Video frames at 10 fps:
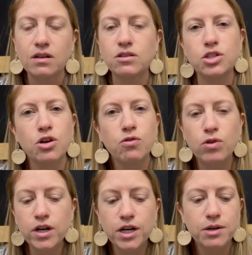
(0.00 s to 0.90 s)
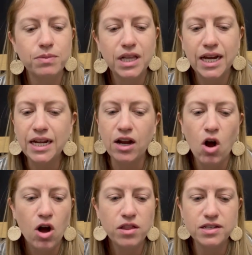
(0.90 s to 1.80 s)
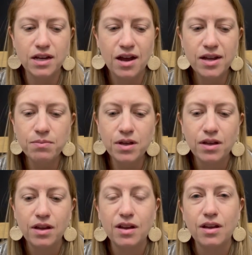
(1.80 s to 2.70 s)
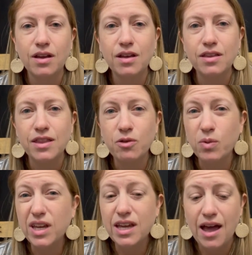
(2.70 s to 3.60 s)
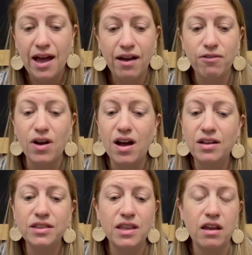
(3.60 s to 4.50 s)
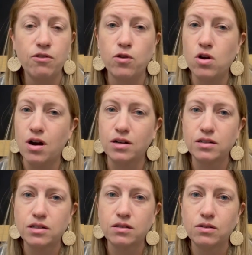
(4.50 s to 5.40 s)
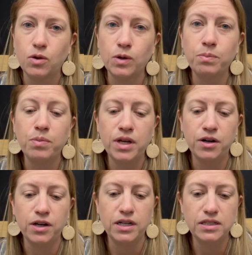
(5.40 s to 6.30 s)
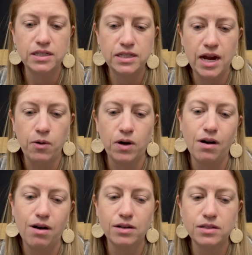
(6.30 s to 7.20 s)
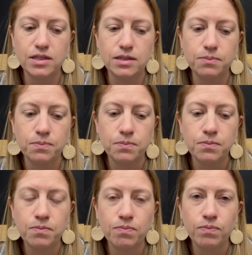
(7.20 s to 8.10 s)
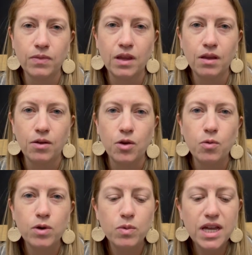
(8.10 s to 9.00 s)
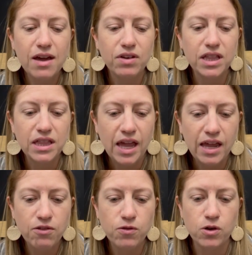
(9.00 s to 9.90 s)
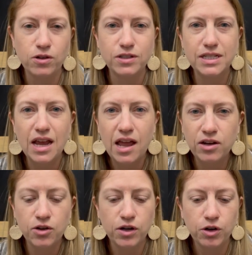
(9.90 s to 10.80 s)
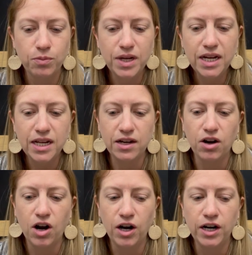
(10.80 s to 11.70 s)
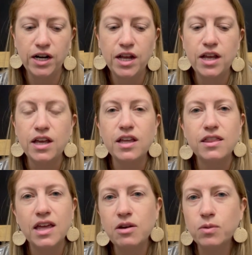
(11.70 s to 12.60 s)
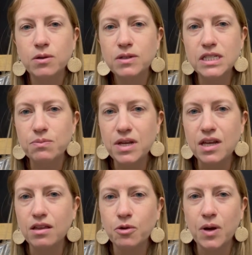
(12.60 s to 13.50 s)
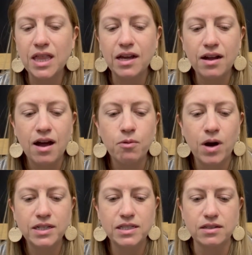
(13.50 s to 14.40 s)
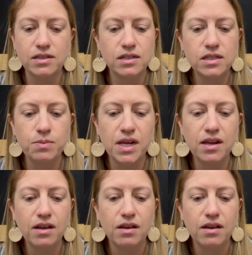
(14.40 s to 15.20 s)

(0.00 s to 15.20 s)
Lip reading: So if we are complaining all the time, then we have unthankful hearts, or bitter and sour hearts. When we have a thankful, tender, and obedient heart, then we will speak the way that God wants us to speak.